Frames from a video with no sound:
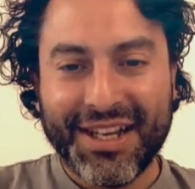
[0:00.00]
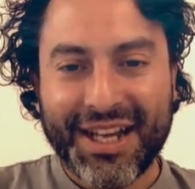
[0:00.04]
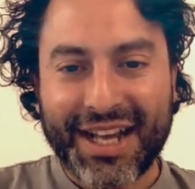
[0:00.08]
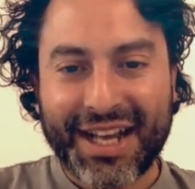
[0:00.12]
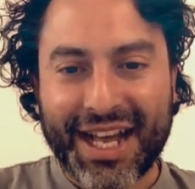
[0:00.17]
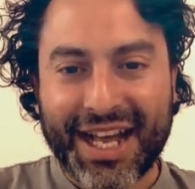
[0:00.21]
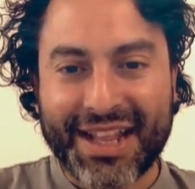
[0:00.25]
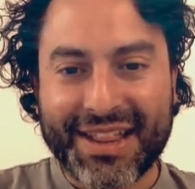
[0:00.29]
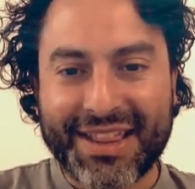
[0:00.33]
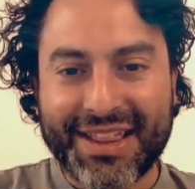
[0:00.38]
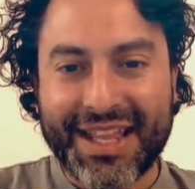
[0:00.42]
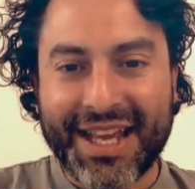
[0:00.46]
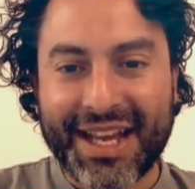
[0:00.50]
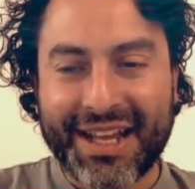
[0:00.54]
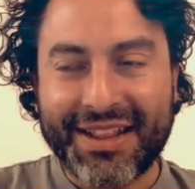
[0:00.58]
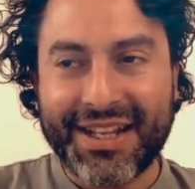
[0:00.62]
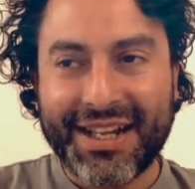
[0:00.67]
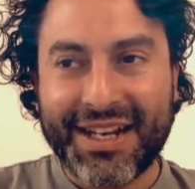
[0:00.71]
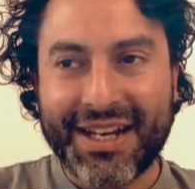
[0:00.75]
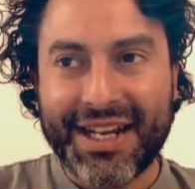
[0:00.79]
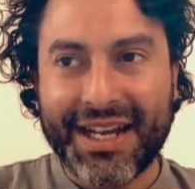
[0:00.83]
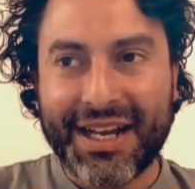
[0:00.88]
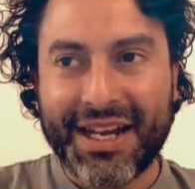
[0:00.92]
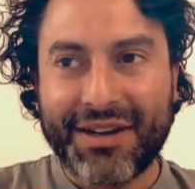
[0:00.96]
And that
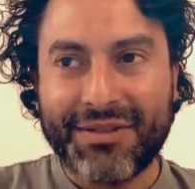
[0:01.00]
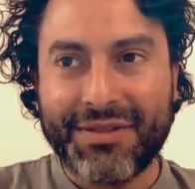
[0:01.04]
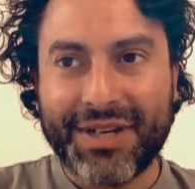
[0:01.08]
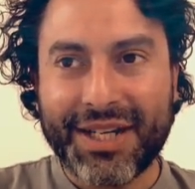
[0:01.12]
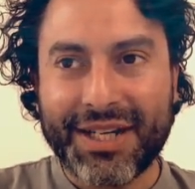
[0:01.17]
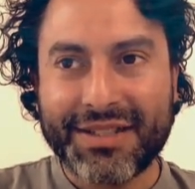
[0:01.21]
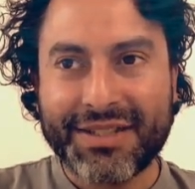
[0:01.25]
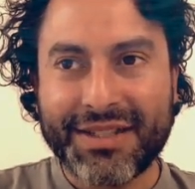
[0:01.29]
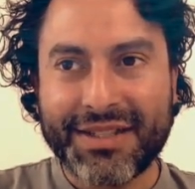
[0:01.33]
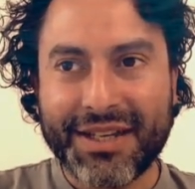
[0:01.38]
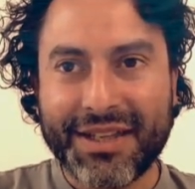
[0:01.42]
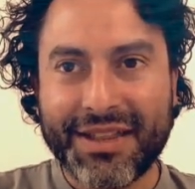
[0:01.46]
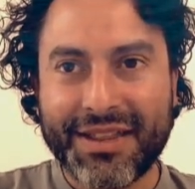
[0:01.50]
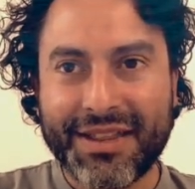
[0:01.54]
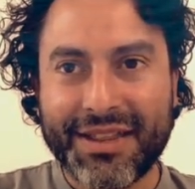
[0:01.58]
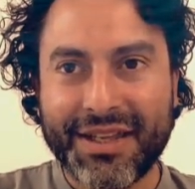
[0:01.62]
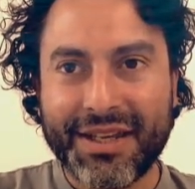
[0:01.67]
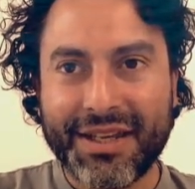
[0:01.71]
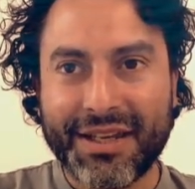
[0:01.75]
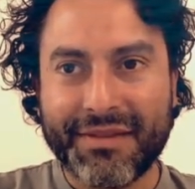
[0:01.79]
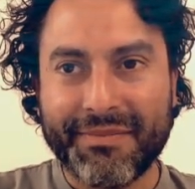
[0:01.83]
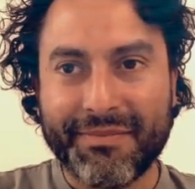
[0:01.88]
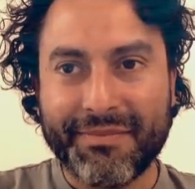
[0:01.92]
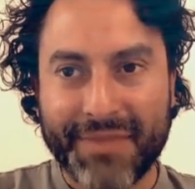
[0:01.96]
allowed us, I
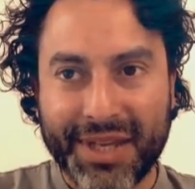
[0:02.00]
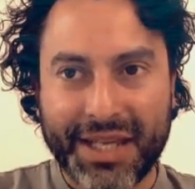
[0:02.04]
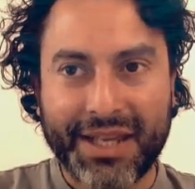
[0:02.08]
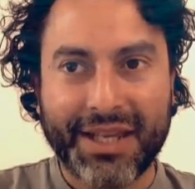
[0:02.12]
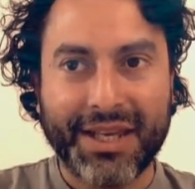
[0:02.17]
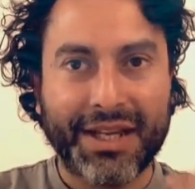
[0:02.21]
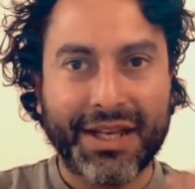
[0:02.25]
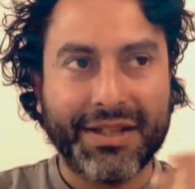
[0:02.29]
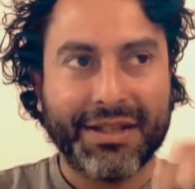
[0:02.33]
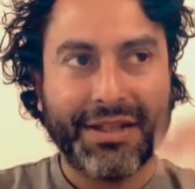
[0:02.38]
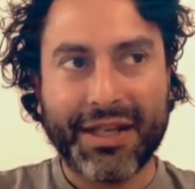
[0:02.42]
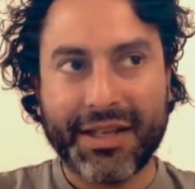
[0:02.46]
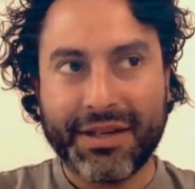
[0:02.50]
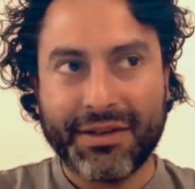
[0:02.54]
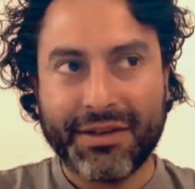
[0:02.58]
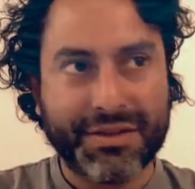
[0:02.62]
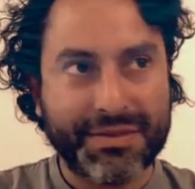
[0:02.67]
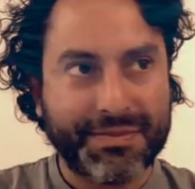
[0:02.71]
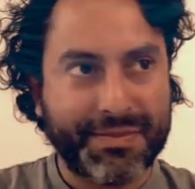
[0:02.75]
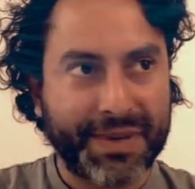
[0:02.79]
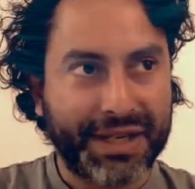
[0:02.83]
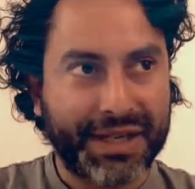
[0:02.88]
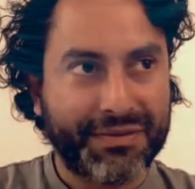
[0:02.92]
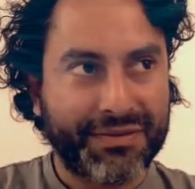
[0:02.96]
think, me, and I could
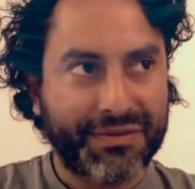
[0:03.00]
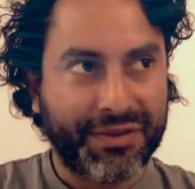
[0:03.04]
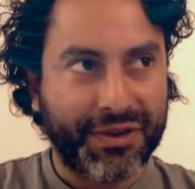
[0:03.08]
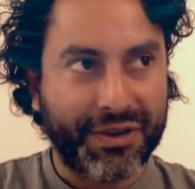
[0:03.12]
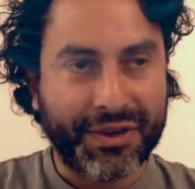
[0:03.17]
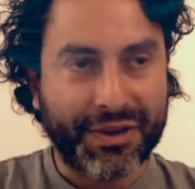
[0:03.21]
speak for